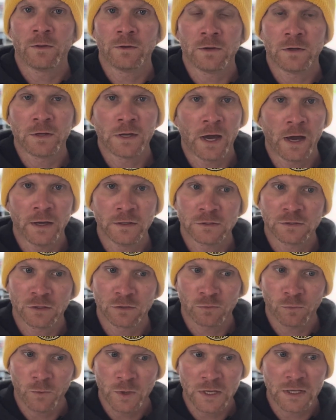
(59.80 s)
you guys.
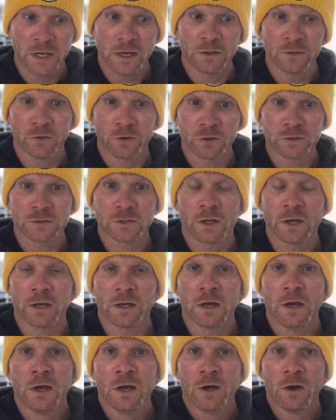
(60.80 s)
This weekend looks like
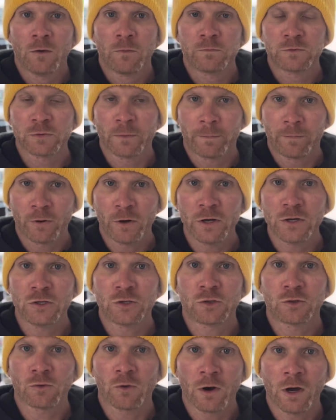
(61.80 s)
some pretty
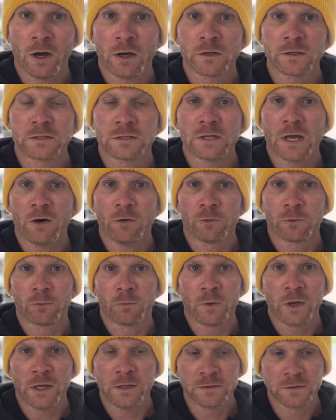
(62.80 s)
strong south
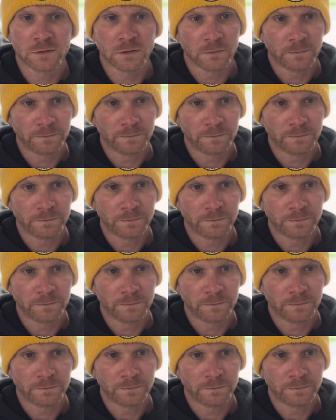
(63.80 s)
winds